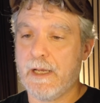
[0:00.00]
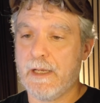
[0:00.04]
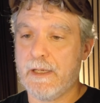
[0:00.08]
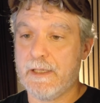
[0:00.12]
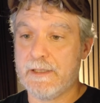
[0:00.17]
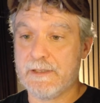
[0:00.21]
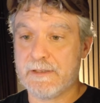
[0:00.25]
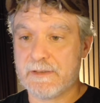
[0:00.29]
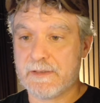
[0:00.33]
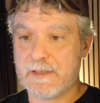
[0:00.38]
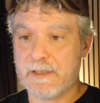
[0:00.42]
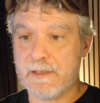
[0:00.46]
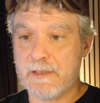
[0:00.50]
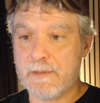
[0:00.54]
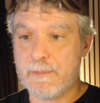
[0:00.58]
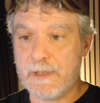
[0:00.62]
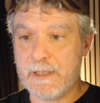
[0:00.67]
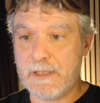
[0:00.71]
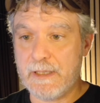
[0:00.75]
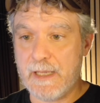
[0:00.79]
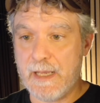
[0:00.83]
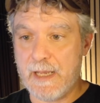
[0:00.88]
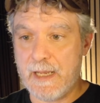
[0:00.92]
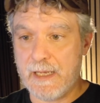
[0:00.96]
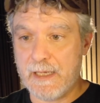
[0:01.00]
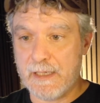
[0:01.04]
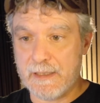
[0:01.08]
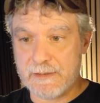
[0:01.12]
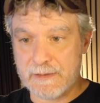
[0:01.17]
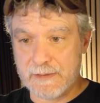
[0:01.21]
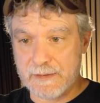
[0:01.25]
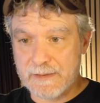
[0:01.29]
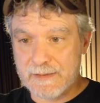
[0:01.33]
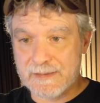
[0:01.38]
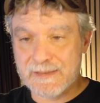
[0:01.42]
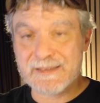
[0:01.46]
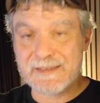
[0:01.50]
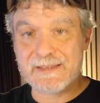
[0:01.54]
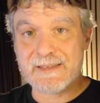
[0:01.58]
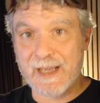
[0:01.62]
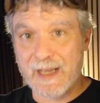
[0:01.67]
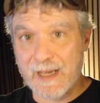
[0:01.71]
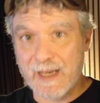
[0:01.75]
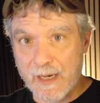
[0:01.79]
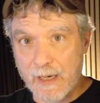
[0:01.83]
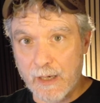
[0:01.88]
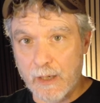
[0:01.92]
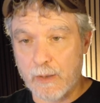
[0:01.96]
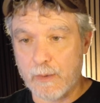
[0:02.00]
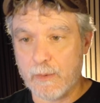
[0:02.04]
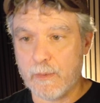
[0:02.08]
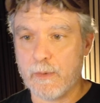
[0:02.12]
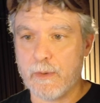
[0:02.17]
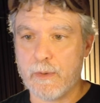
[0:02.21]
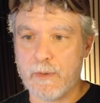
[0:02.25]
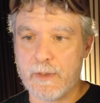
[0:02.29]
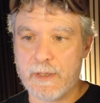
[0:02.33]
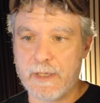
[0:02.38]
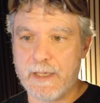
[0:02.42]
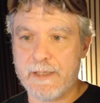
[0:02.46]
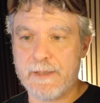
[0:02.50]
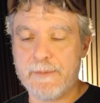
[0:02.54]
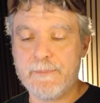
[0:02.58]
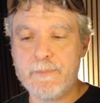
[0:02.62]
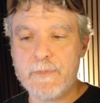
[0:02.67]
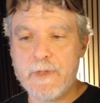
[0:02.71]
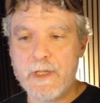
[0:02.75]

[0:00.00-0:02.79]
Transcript: It's going to be and, and this is how, okay?